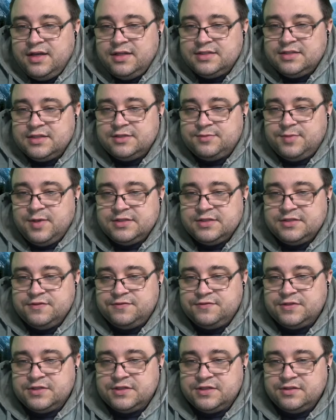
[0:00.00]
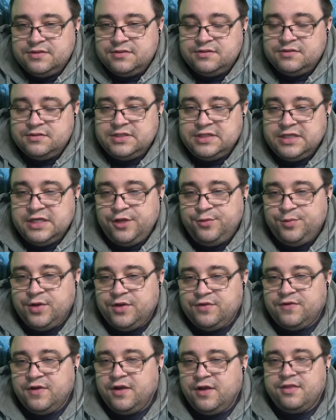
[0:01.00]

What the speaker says: expensive to dehumidify